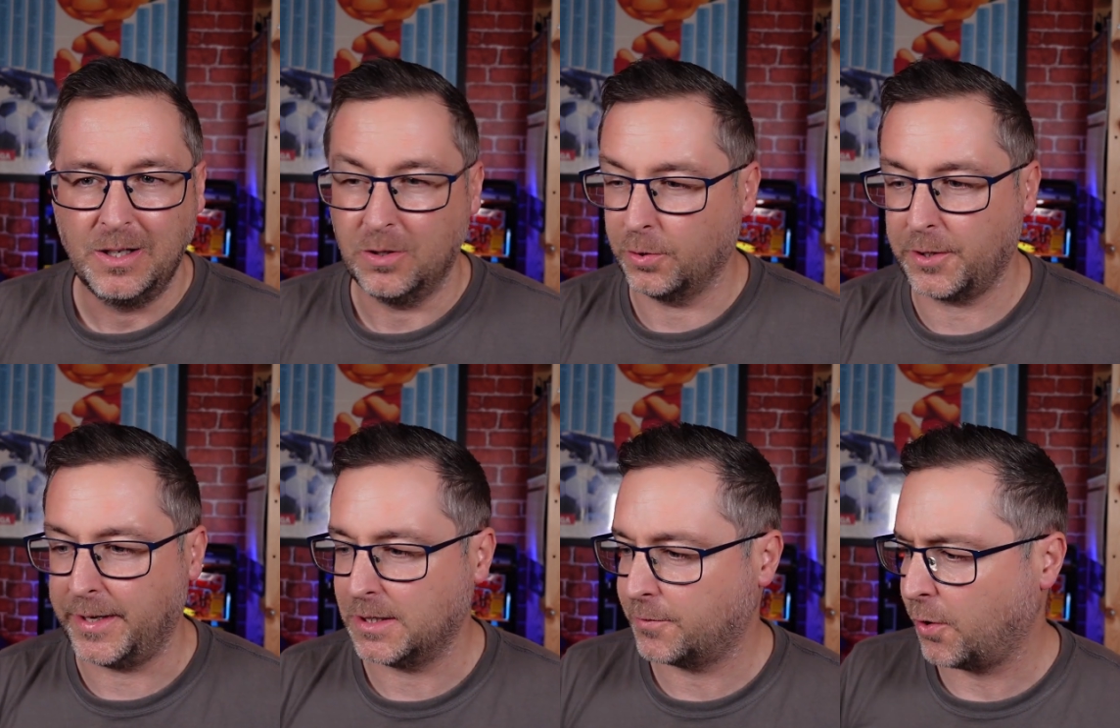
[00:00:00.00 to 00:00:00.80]
Other
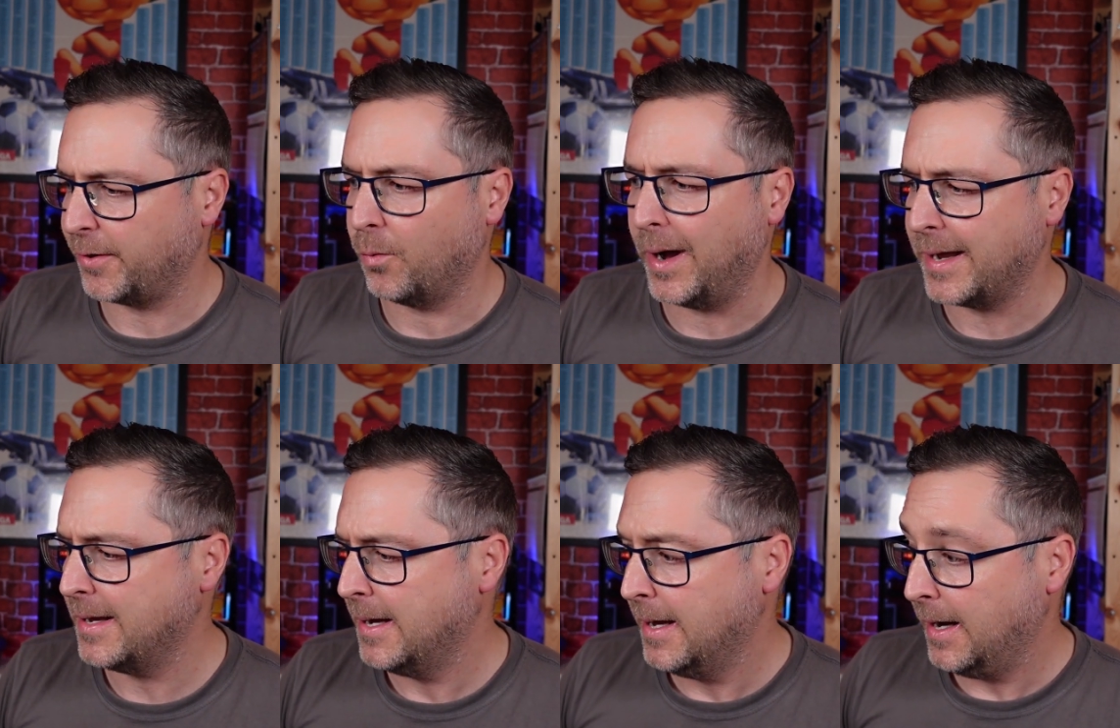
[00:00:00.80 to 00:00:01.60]
things have gotten away,
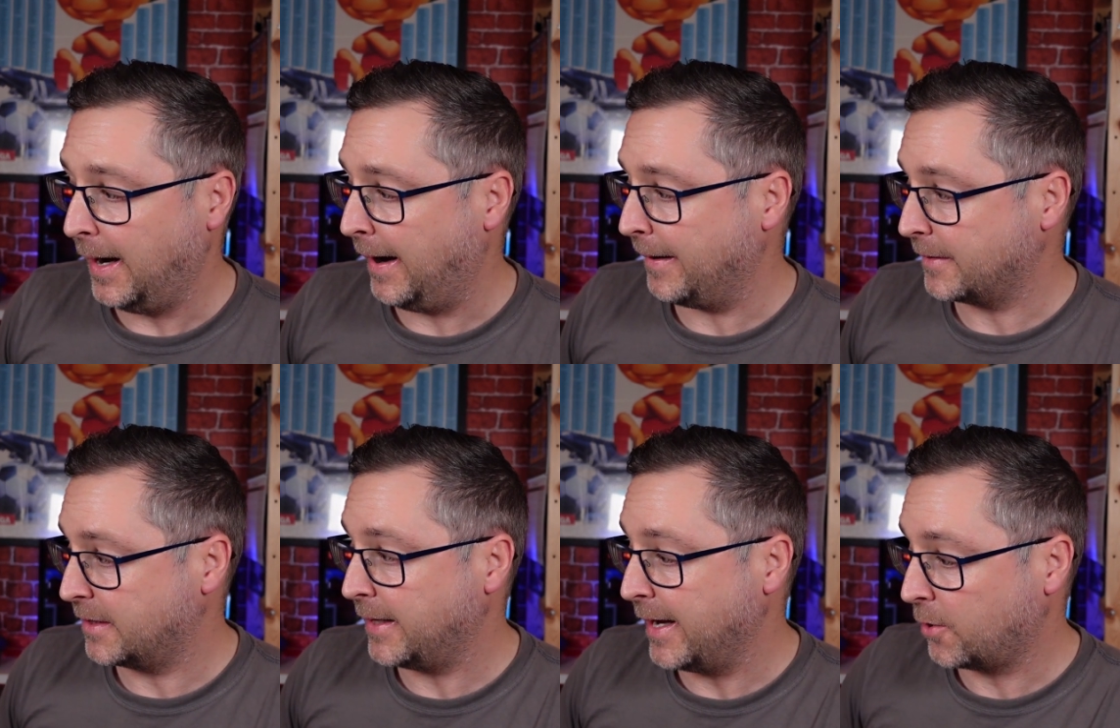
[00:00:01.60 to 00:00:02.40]
and
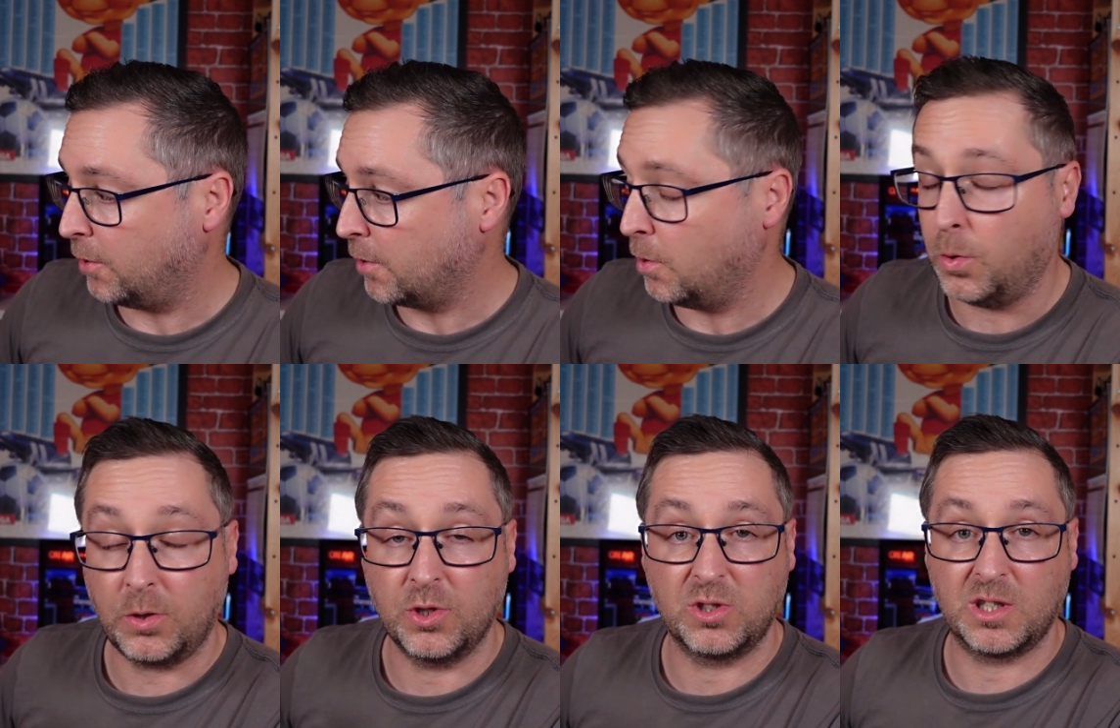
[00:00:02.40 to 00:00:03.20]
today I thought, you know what,
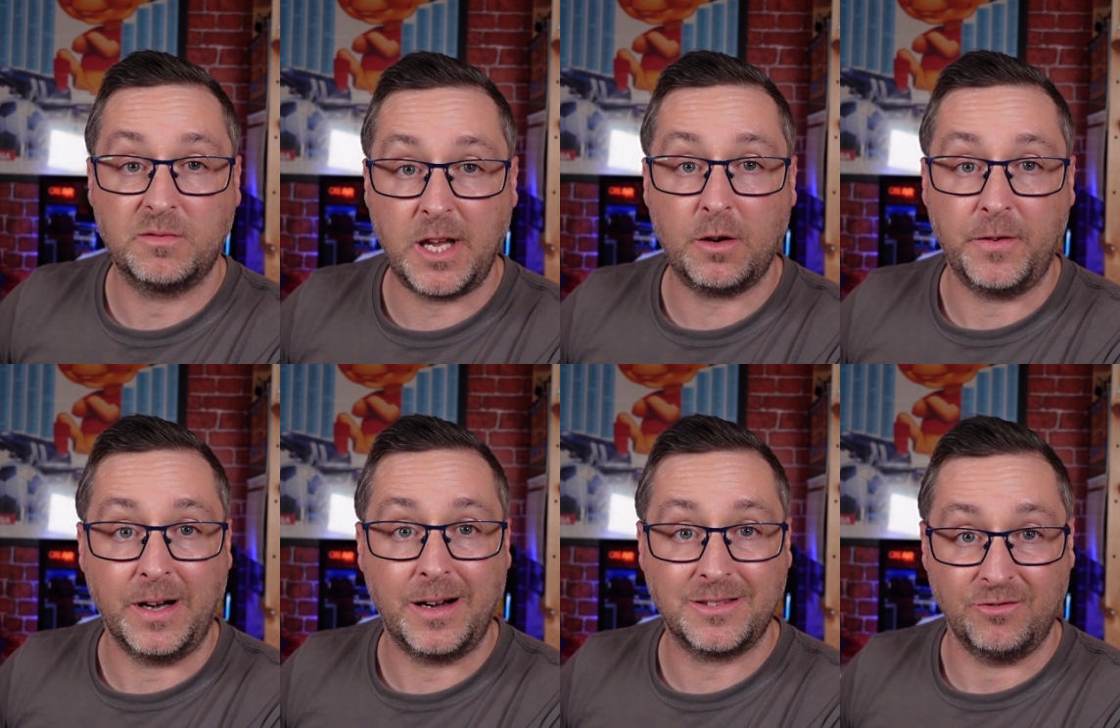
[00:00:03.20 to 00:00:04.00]
just get off your
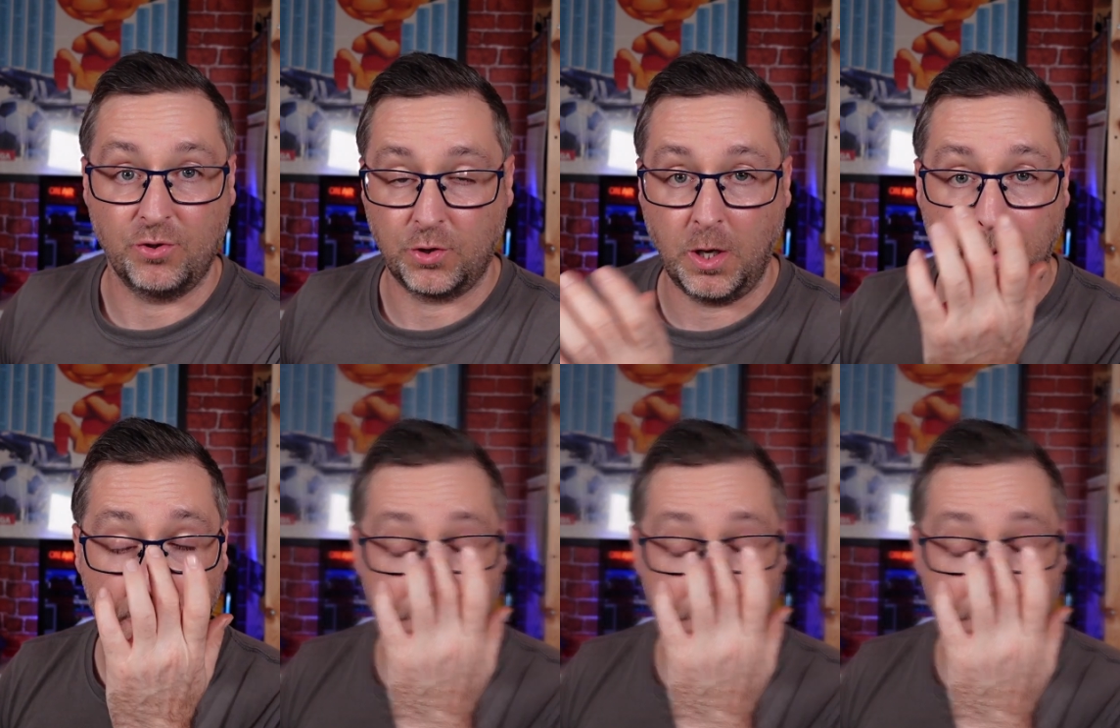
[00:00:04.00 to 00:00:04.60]
ass and just do it.